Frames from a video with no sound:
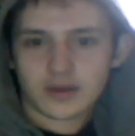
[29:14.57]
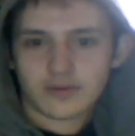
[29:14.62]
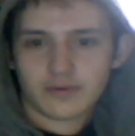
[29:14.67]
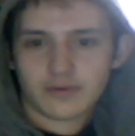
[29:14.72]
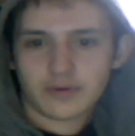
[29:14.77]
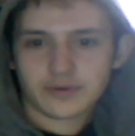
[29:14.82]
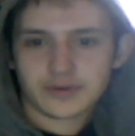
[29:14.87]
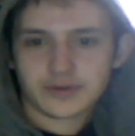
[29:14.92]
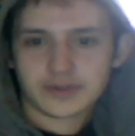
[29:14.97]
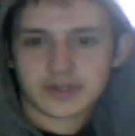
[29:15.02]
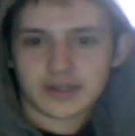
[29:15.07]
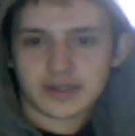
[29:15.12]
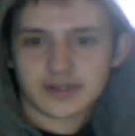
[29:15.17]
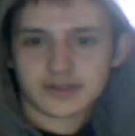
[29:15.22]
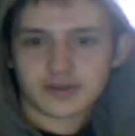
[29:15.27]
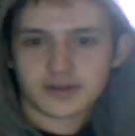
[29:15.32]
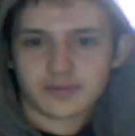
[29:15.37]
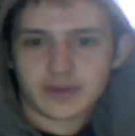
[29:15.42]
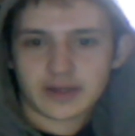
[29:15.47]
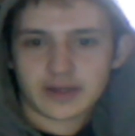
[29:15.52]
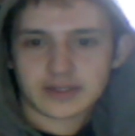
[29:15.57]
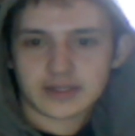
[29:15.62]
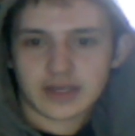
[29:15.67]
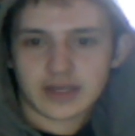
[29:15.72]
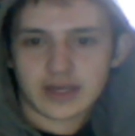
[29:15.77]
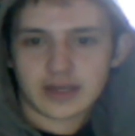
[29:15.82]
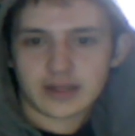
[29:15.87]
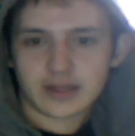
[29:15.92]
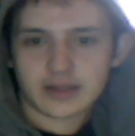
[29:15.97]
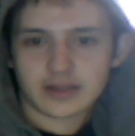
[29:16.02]
what would you say is your best
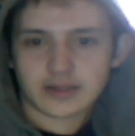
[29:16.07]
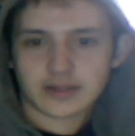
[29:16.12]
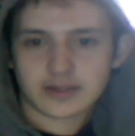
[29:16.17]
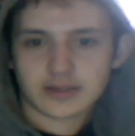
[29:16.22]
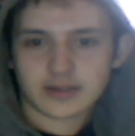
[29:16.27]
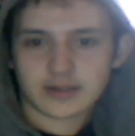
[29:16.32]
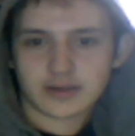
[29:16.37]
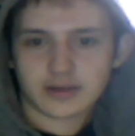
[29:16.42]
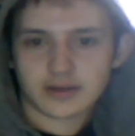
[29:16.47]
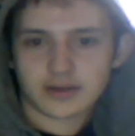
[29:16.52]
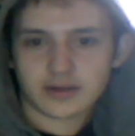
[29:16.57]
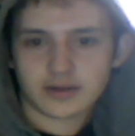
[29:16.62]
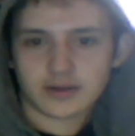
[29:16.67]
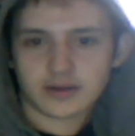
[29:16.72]
edit?